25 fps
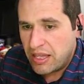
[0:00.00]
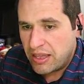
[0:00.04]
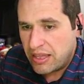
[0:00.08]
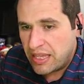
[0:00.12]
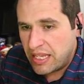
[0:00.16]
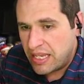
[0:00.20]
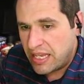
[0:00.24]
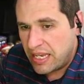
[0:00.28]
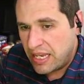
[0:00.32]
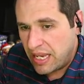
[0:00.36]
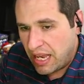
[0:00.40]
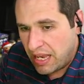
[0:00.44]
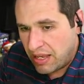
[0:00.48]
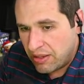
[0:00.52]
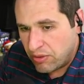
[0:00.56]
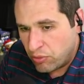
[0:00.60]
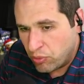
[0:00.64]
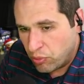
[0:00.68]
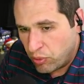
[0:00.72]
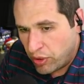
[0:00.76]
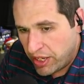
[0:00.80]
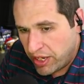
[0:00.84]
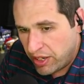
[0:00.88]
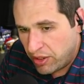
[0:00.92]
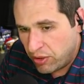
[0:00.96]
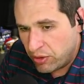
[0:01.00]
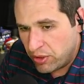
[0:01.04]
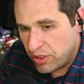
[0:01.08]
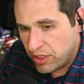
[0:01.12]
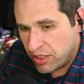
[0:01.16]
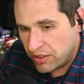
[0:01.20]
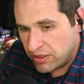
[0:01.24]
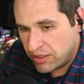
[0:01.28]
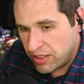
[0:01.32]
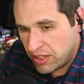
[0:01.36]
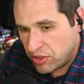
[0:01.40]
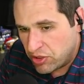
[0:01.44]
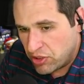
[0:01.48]
the here you
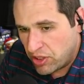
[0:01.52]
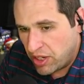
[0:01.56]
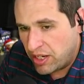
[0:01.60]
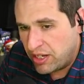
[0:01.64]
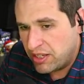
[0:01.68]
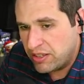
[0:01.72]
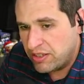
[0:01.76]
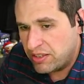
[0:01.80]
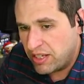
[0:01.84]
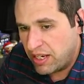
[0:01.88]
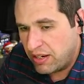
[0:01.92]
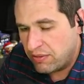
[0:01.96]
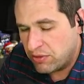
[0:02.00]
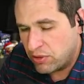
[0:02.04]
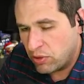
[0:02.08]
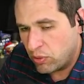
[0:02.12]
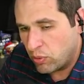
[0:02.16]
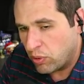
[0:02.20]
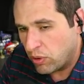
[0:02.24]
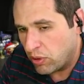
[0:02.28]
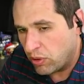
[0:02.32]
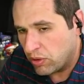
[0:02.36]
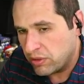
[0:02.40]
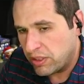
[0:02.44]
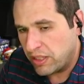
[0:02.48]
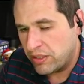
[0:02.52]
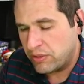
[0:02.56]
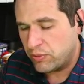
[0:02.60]
can see China saves the world,